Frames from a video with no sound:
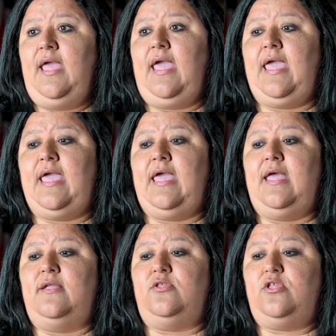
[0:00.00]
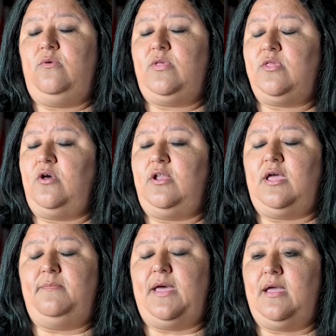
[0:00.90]
and she was sought
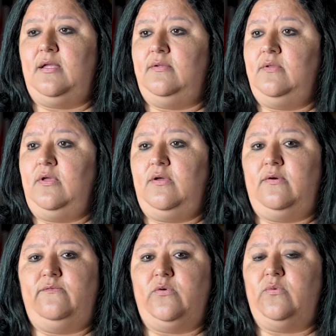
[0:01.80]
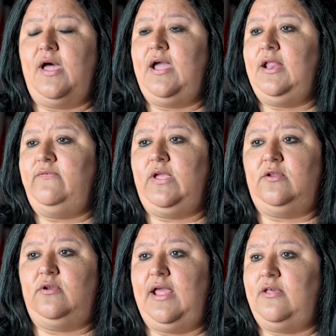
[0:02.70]
out by a variety of
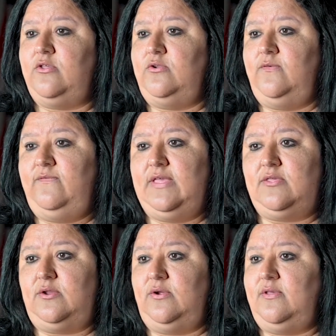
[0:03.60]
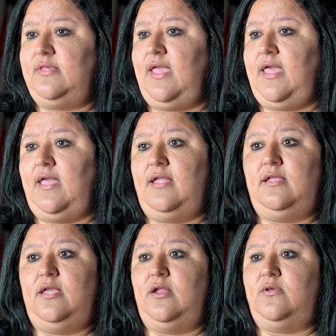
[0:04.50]
international visitors. And
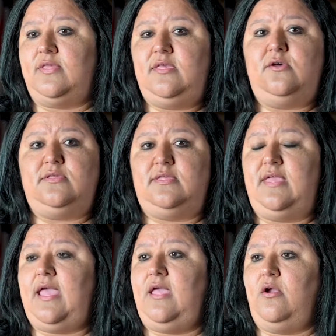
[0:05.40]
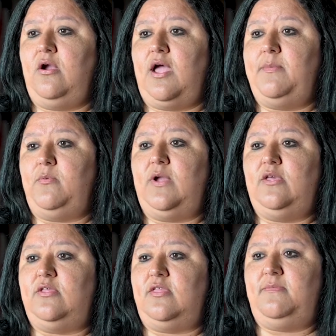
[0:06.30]
you know, still today, her
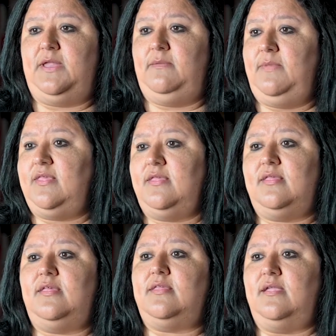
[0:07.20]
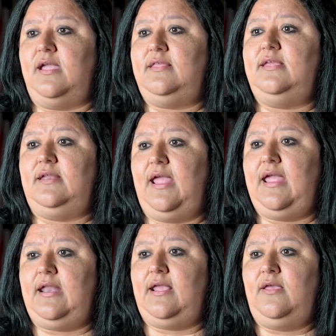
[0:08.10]
operation's been in business since
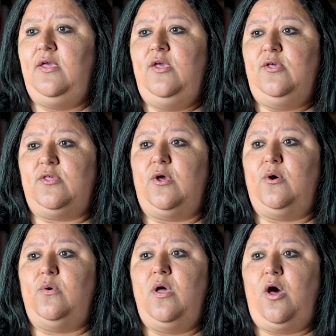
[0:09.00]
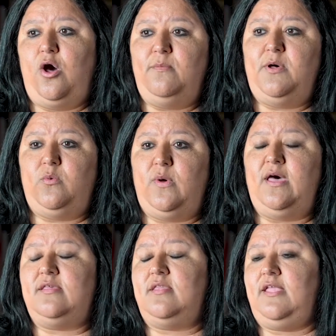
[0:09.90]
1980. So Houma
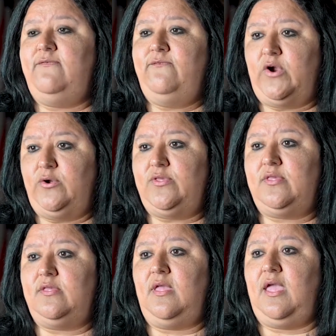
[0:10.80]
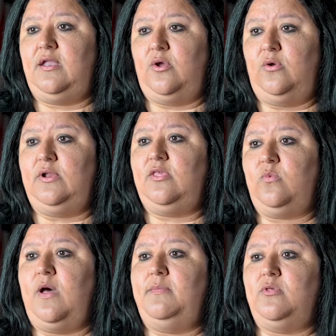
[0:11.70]
was the first and only
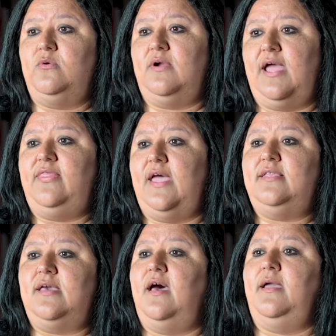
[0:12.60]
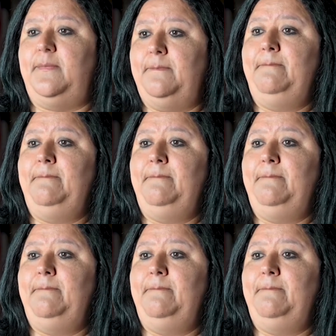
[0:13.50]
swamp tour at that time.